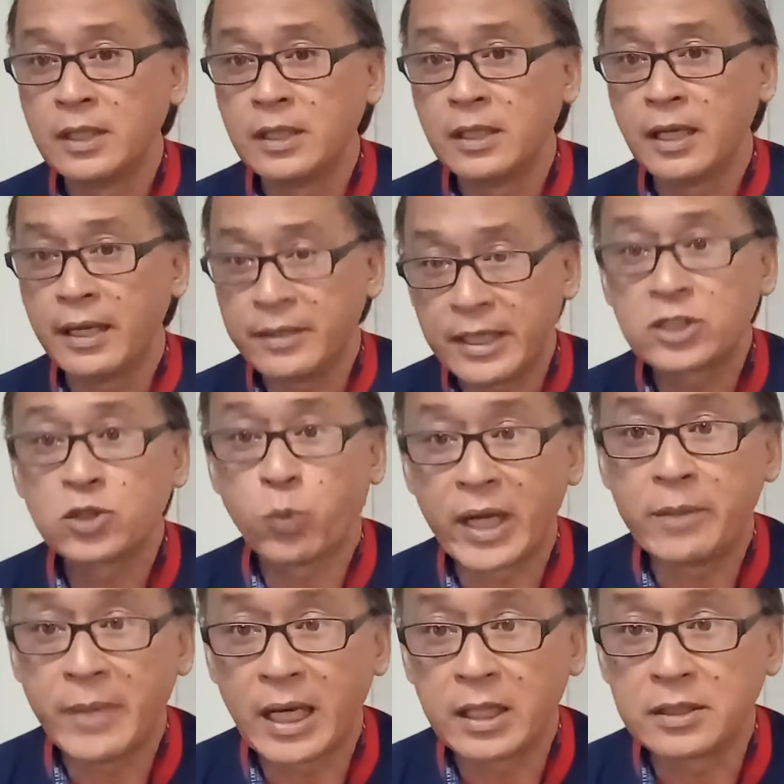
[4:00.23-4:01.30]
and that's white
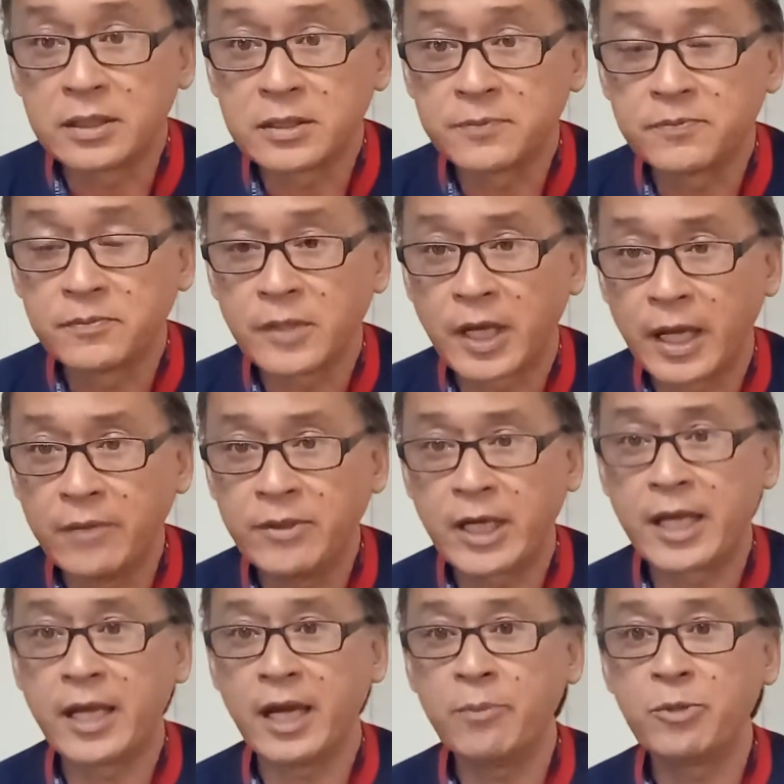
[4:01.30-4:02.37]
balance. Okay, the
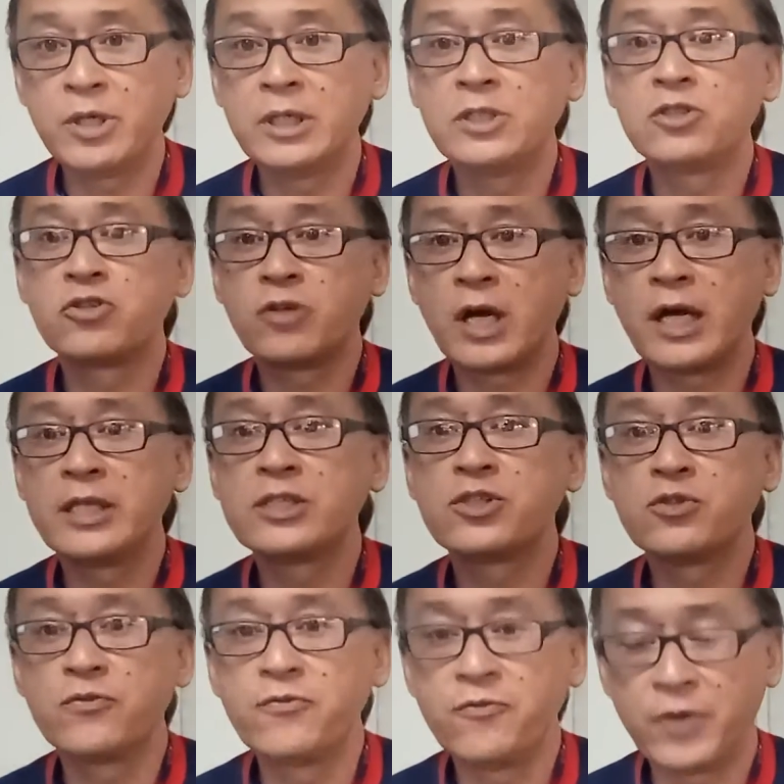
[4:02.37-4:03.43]
camera tries to
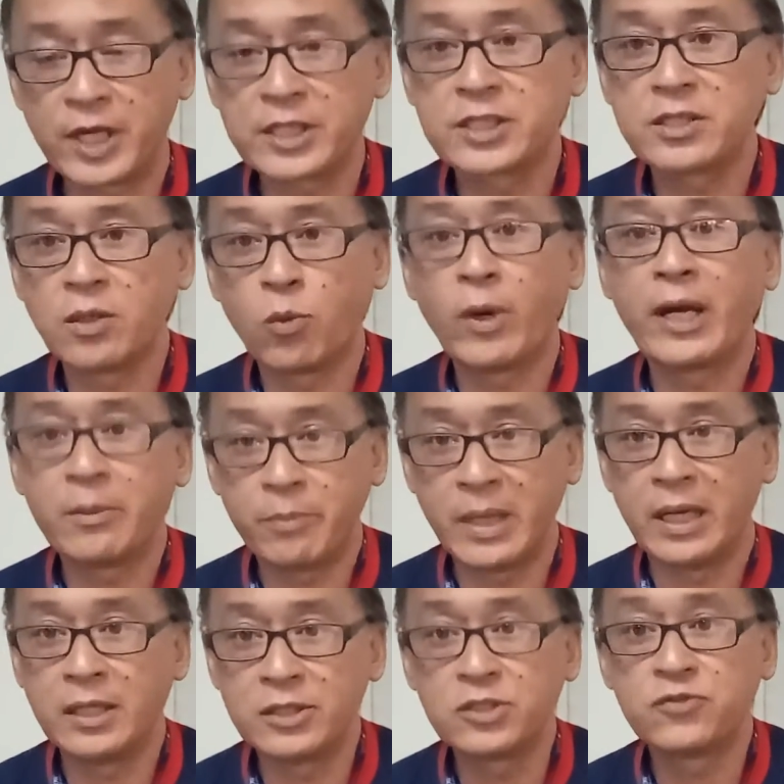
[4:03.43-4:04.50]
fix the white
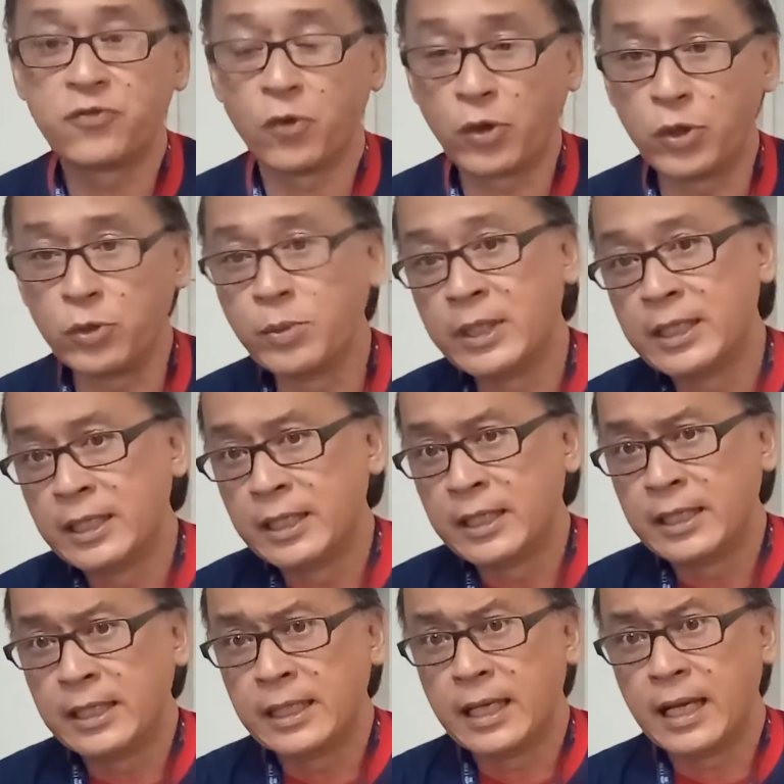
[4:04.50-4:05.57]
balance for you.
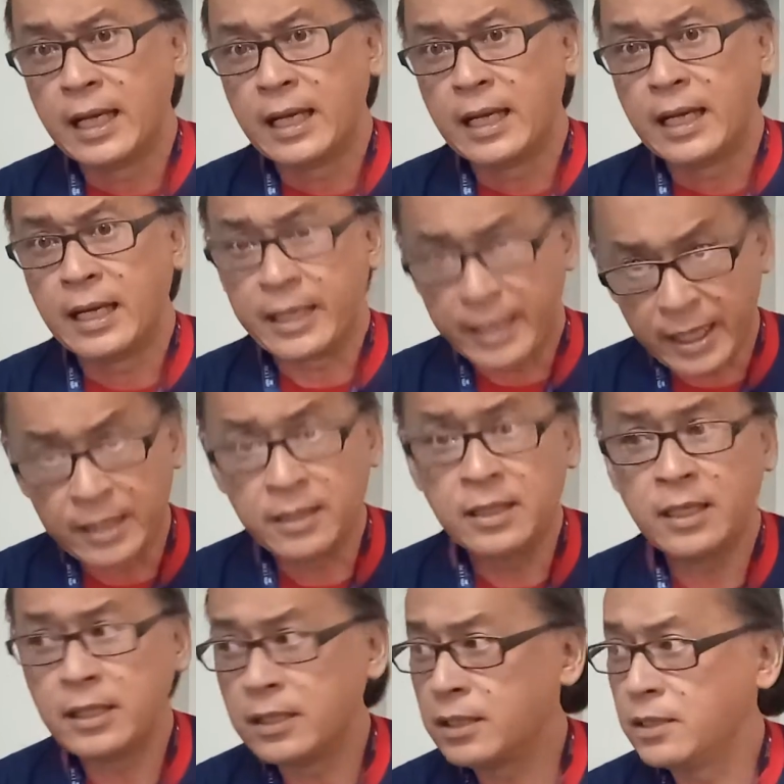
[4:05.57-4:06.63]
Again,
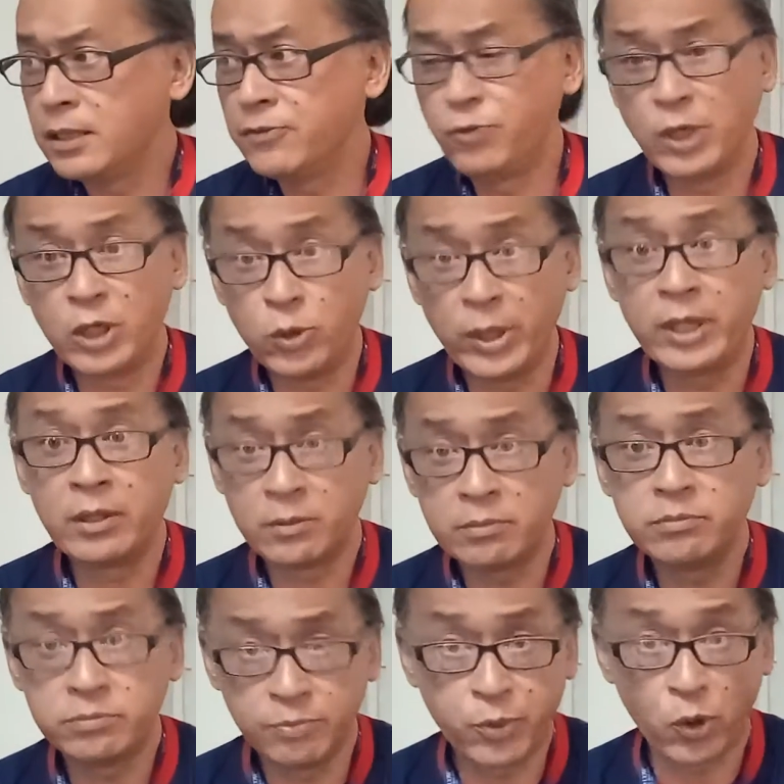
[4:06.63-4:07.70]
if you are doing
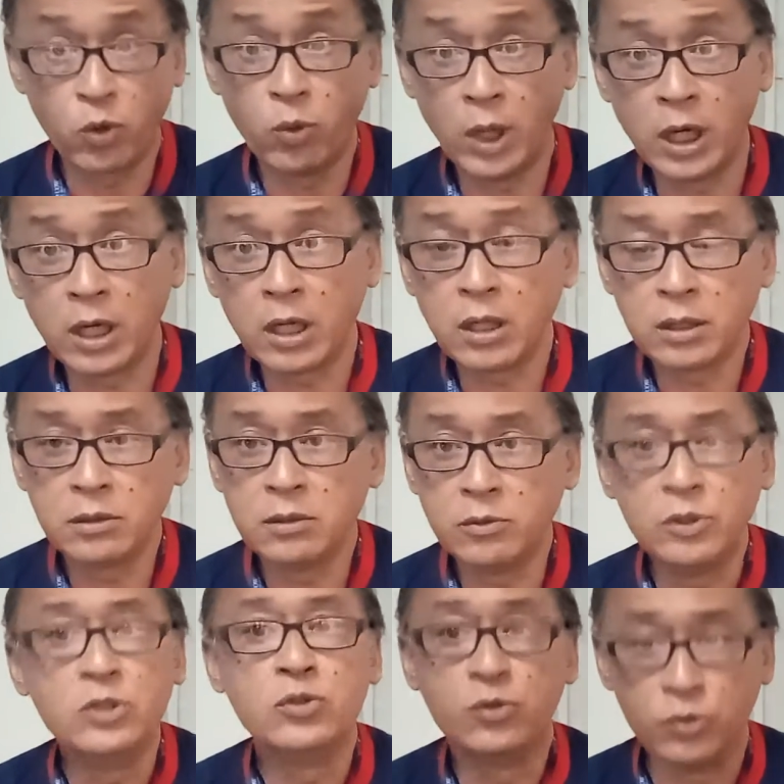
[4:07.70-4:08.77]
pro work,
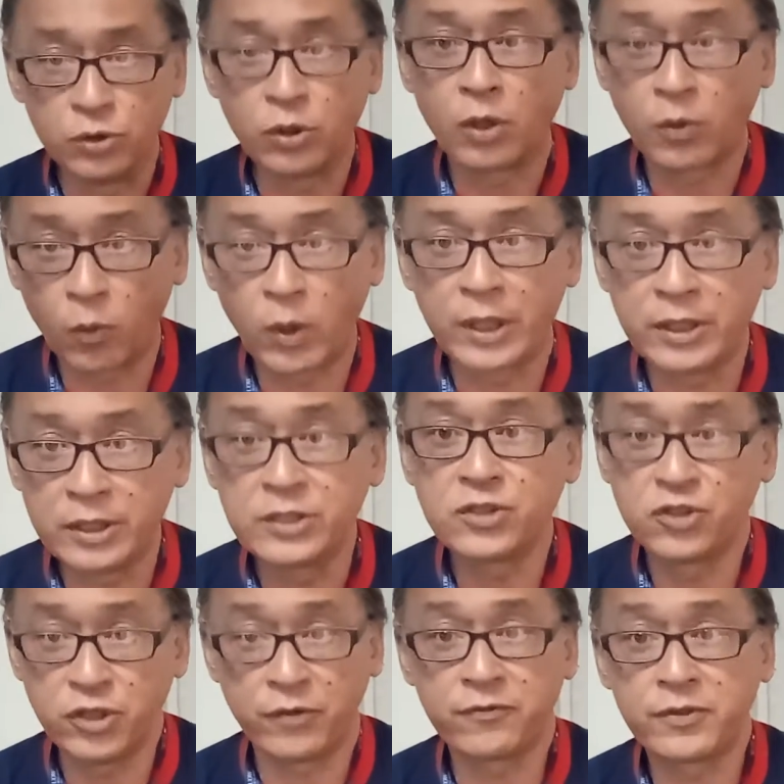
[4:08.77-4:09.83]
you do not want this
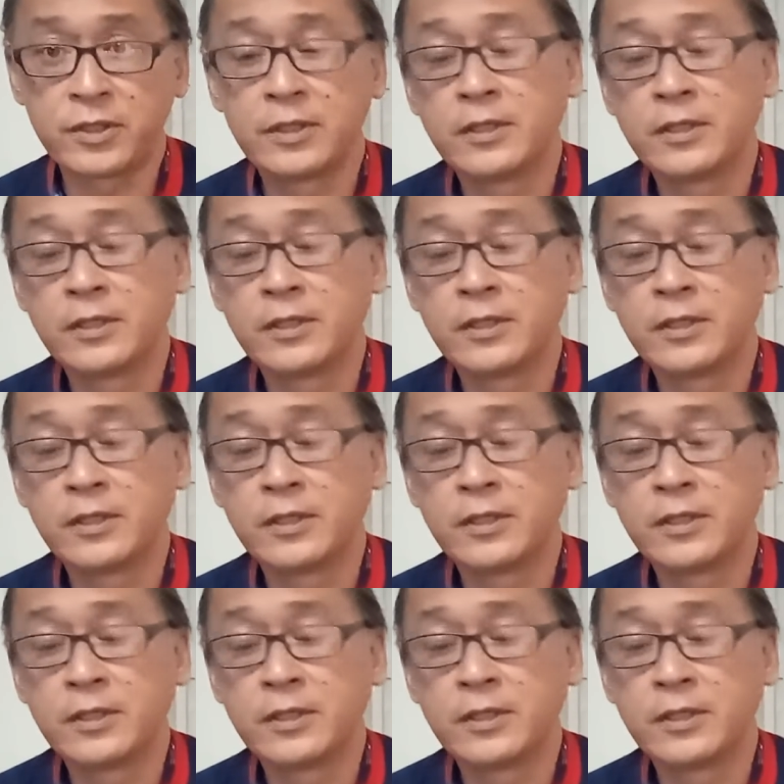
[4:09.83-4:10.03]
shift.